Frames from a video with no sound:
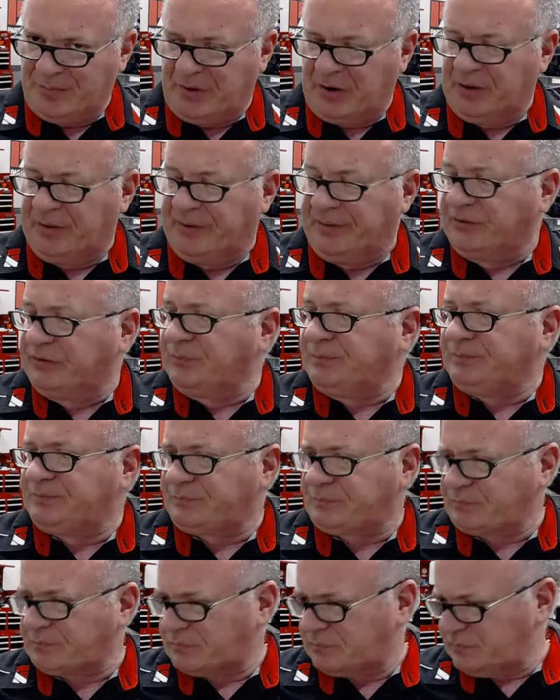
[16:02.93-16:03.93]
bearings.
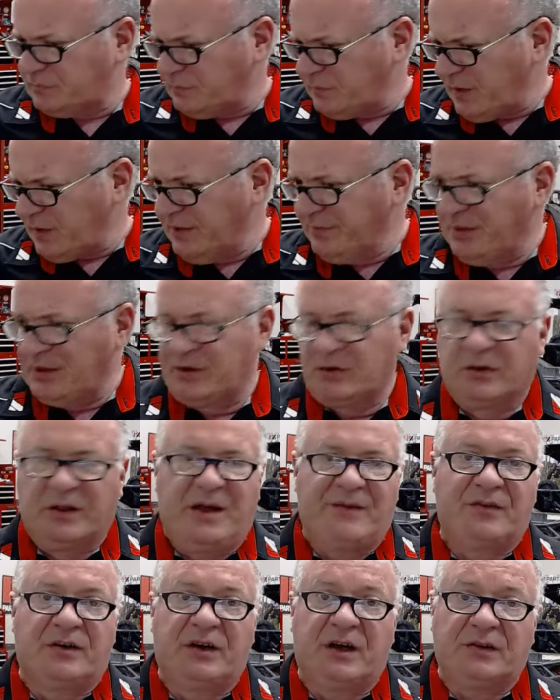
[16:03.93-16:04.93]
And then you'll
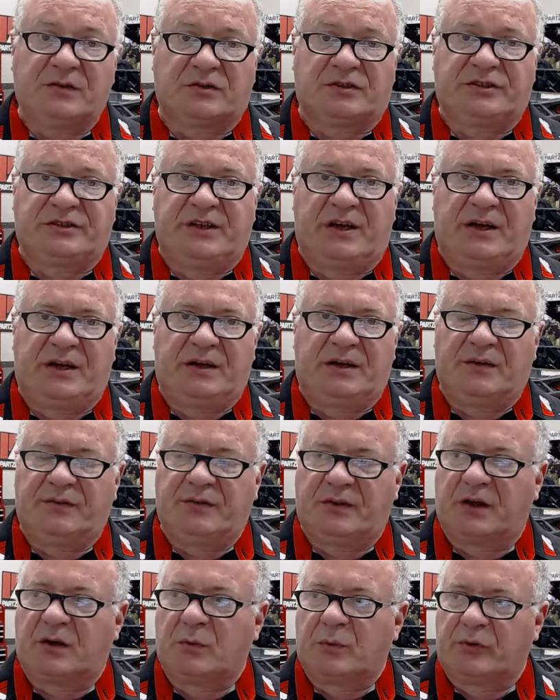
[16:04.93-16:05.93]
have another set
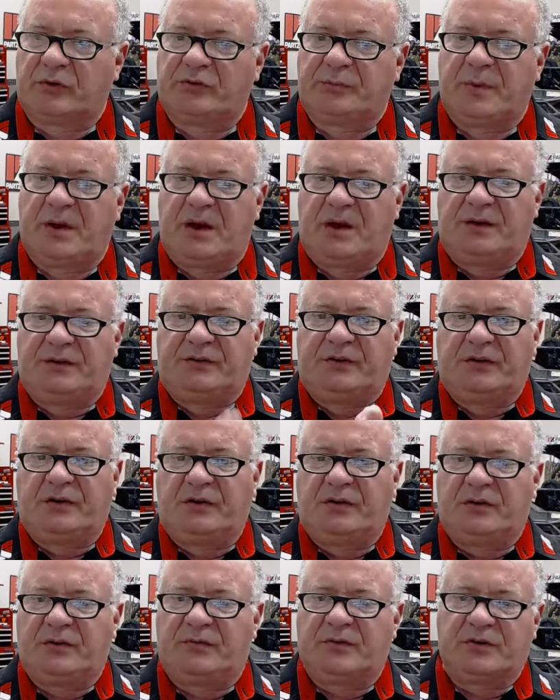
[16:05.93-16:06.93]
that correspond to
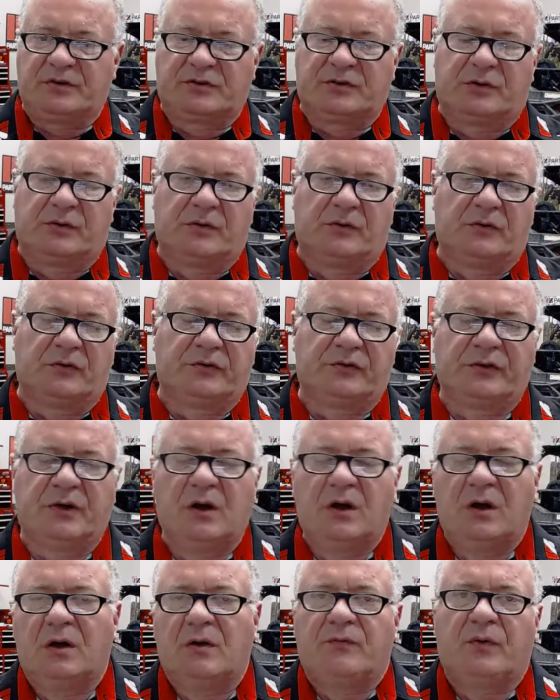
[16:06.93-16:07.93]
your different journals
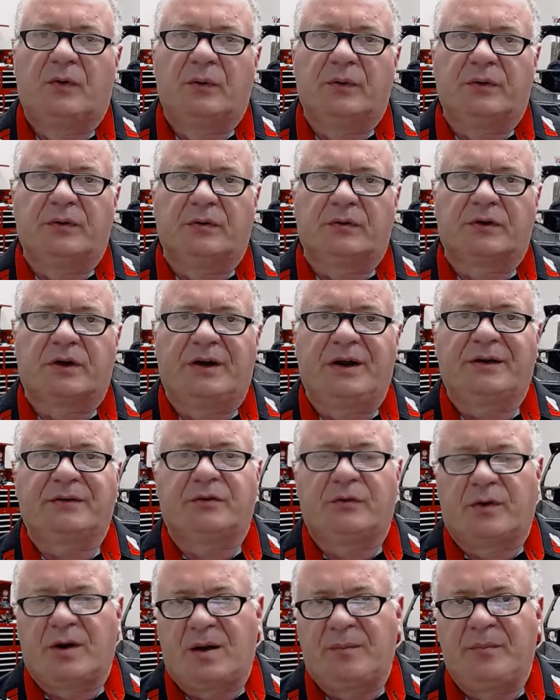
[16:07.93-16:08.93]
for your
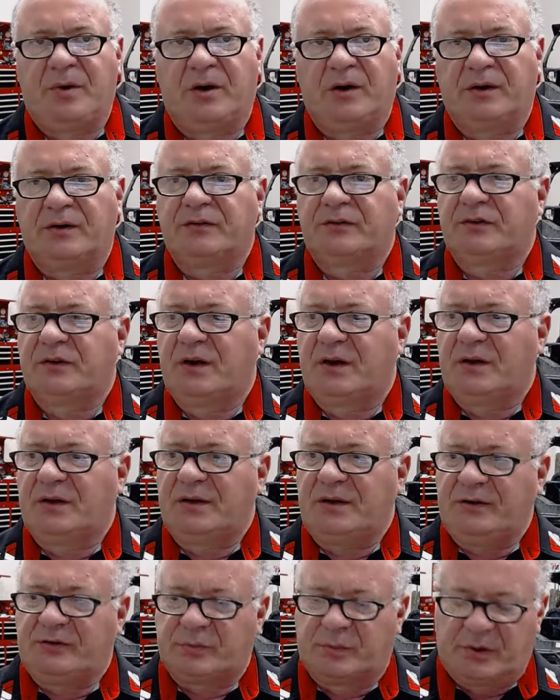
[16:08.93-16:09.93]
connector rod bearings. Now,
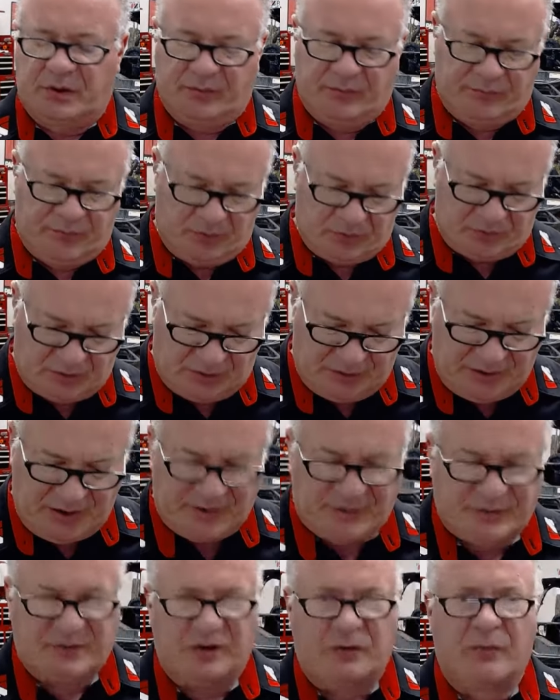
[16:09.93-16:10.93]
each one of your
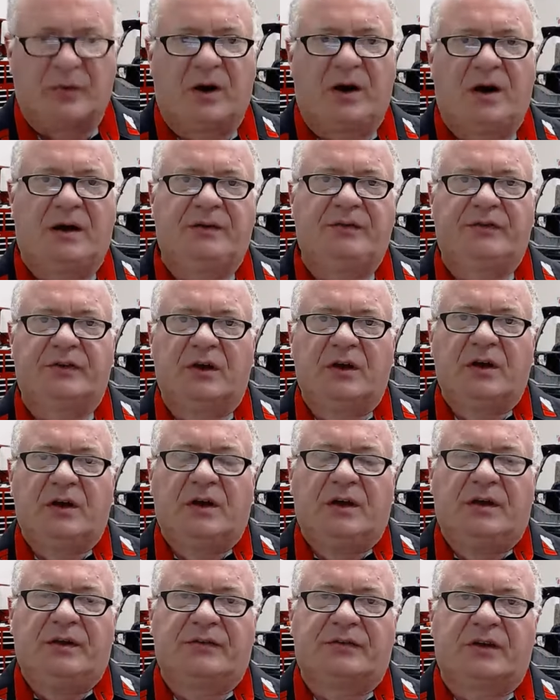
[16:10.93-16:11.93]
connecting rods
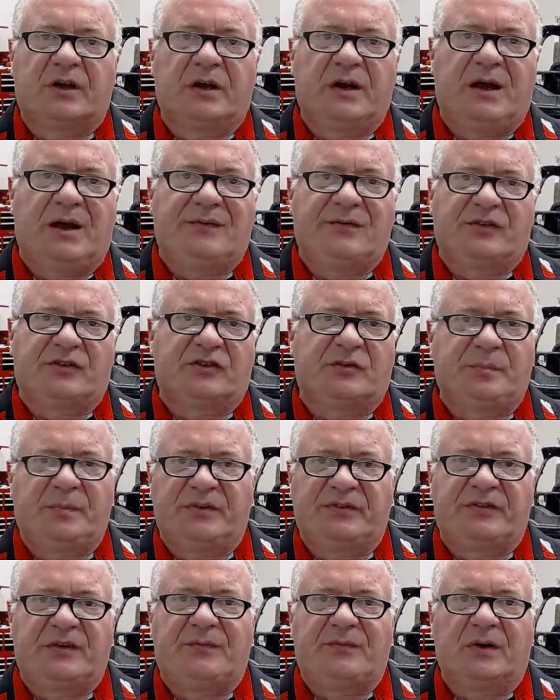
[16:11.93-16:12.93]
is going to have a
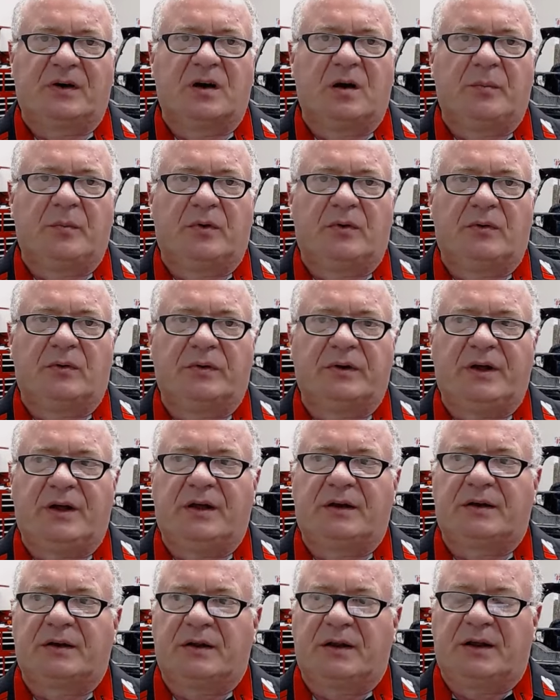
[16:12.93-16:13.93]
specific number on
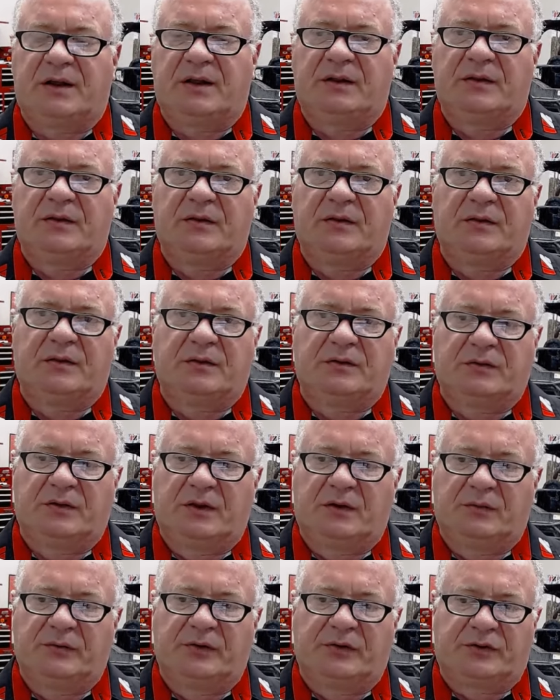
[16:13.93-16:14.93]
it, and
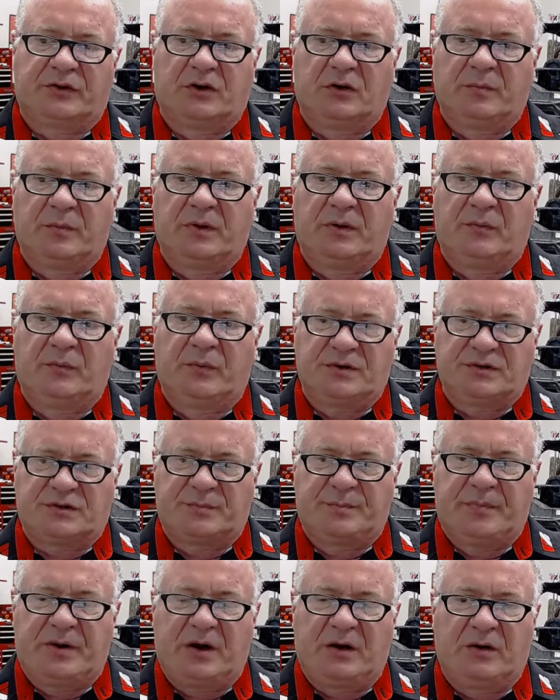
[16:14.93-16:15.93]
they'll determine which
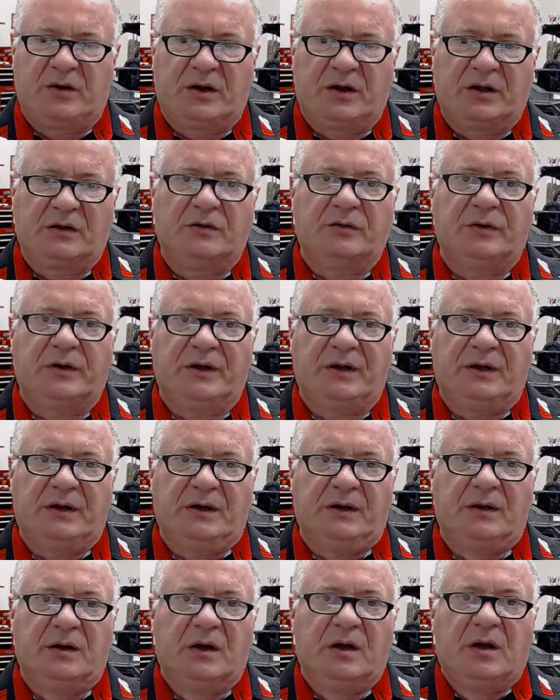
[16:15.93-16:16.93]
bearing you
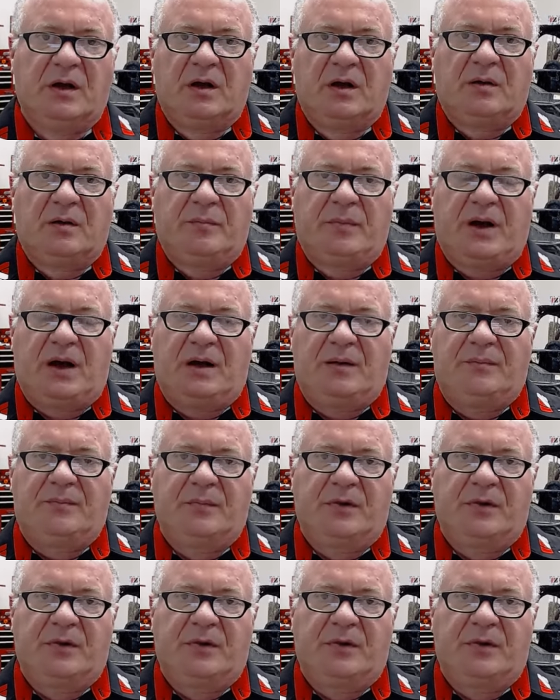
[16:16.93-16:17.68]
need by